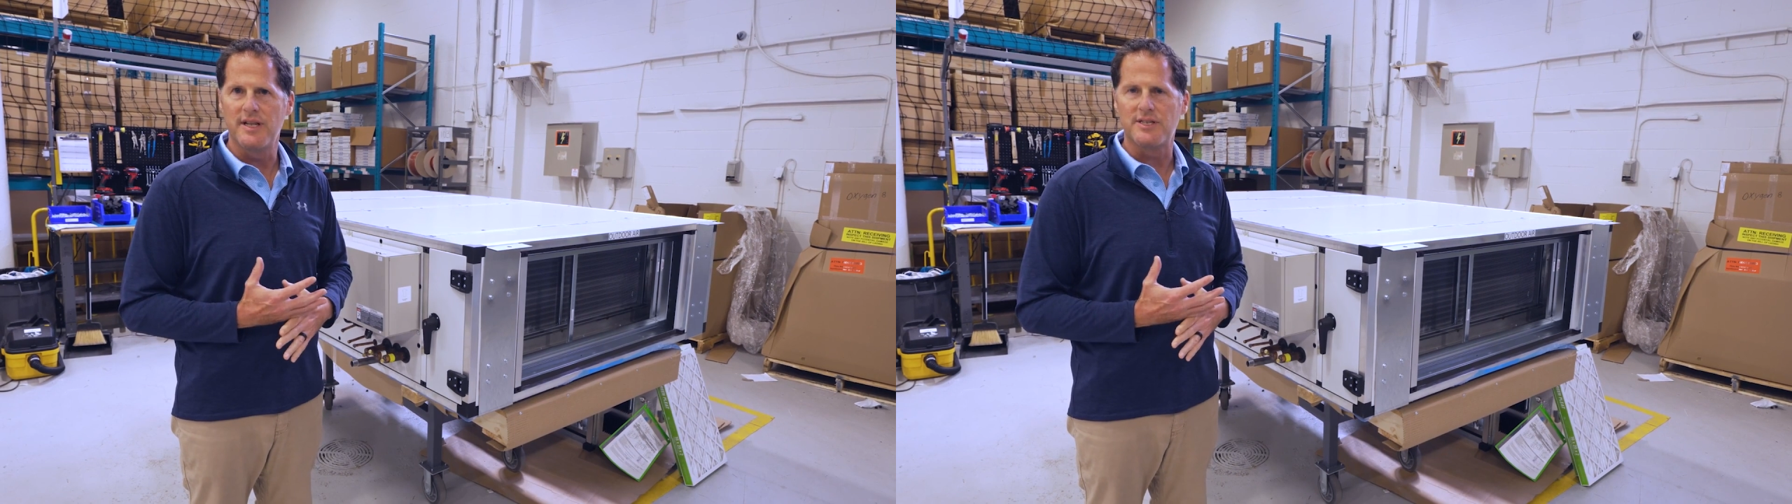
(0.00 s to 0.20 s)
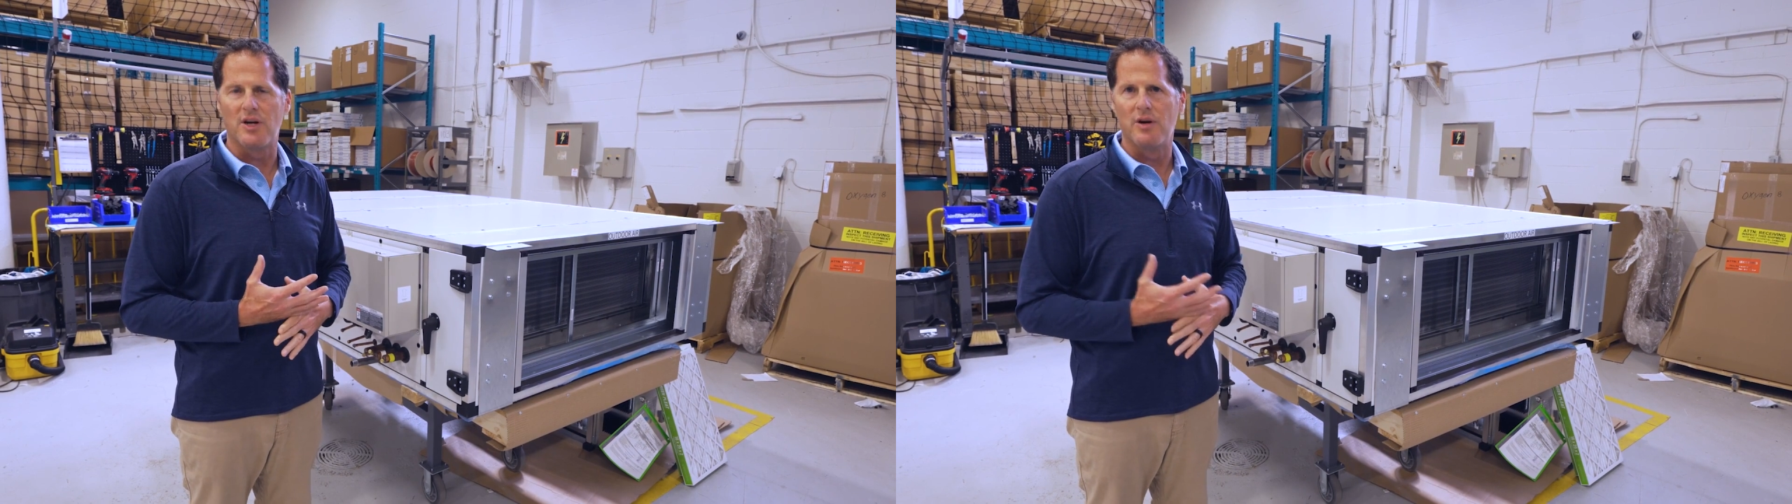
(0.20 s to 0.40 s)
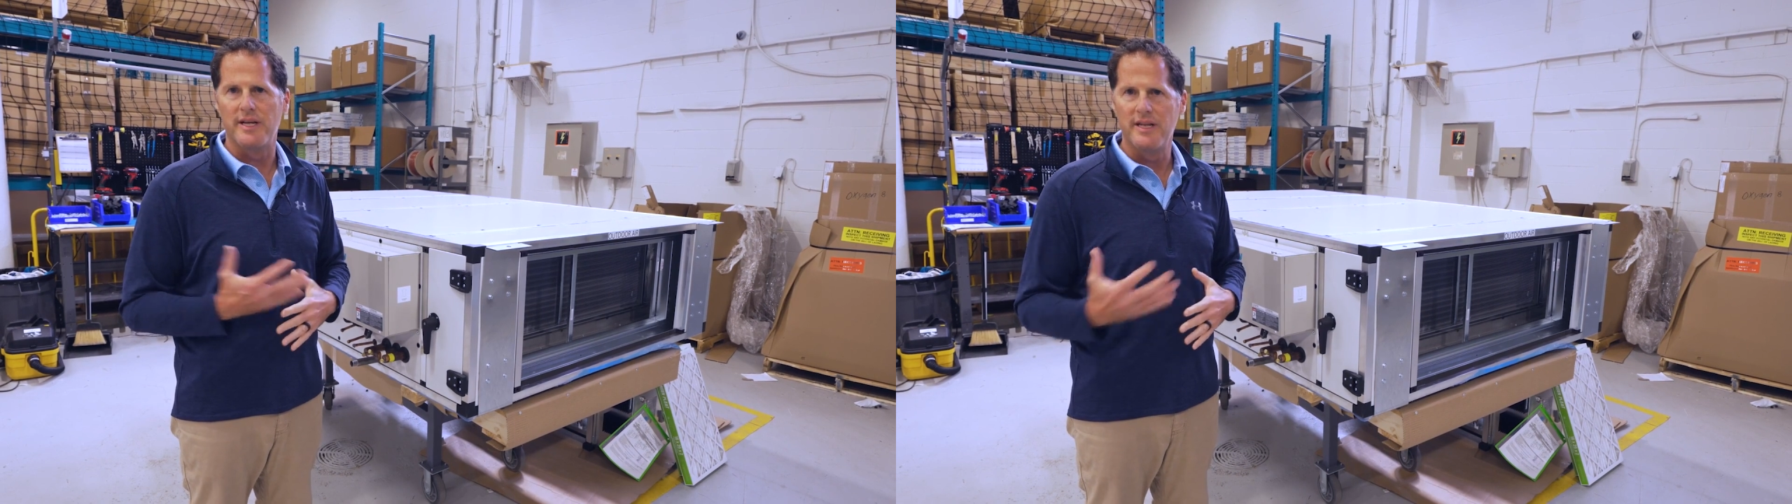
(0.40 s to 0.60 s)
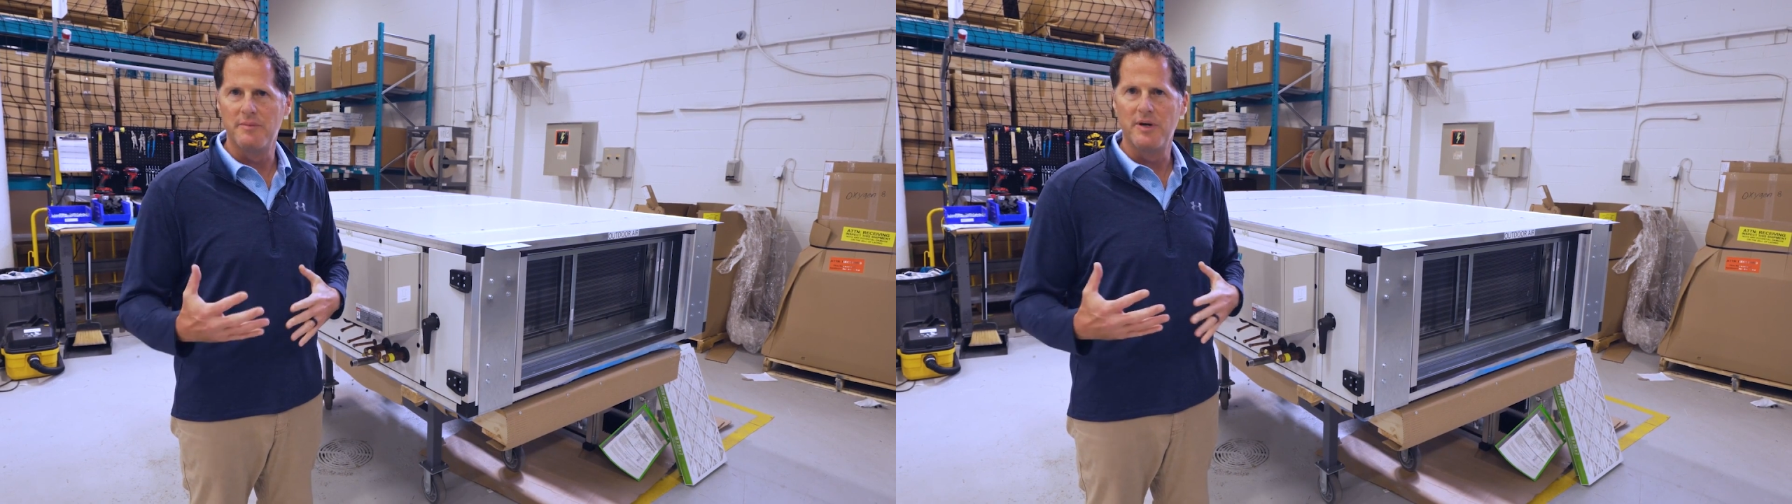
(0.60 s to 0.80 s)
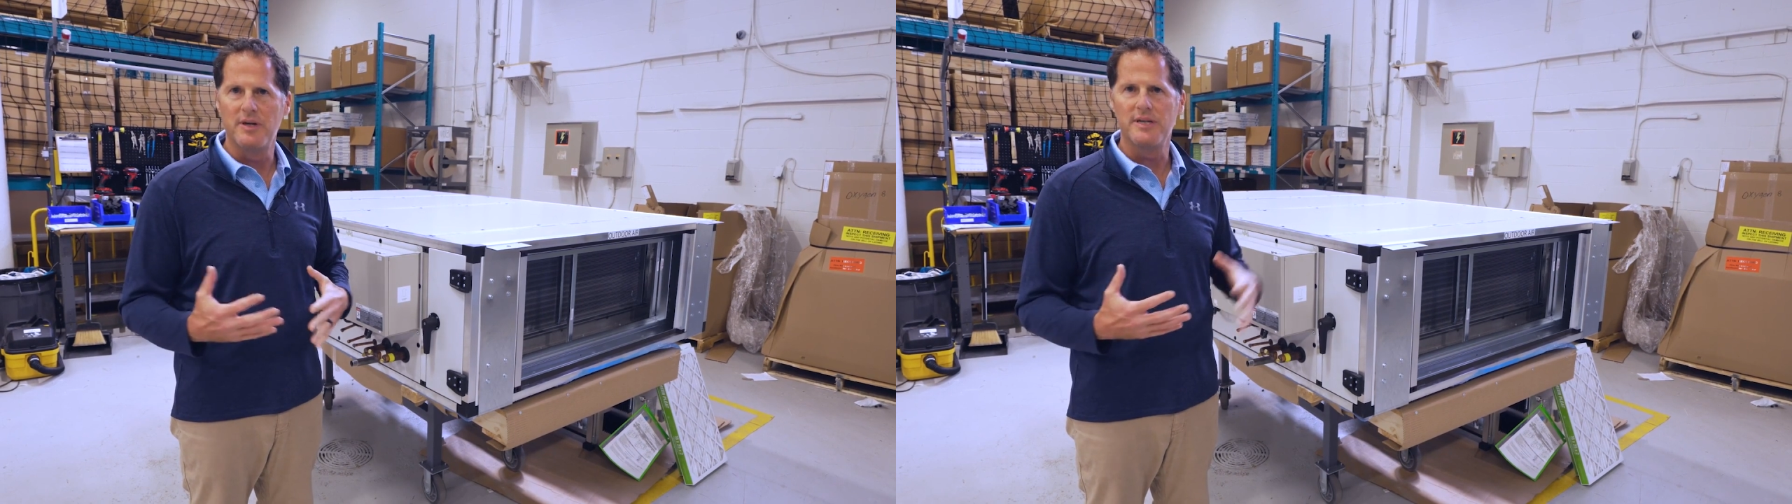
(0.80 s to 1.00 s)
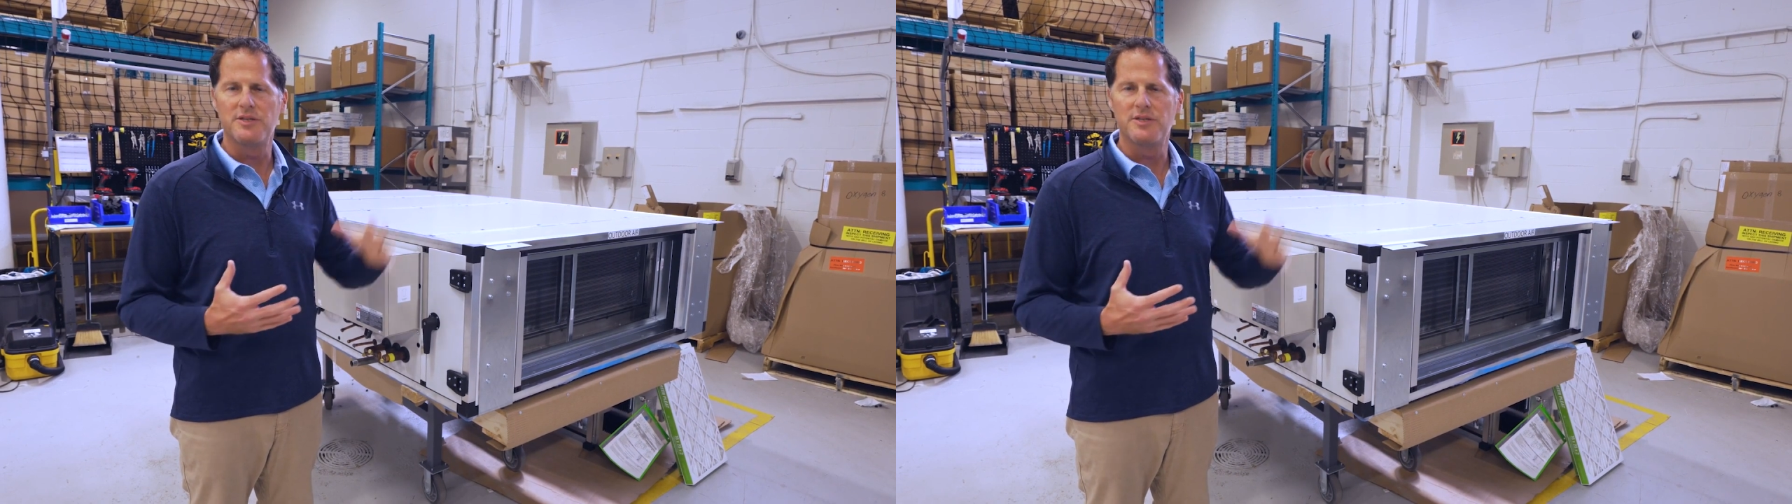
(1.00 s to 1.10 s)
that's already in the building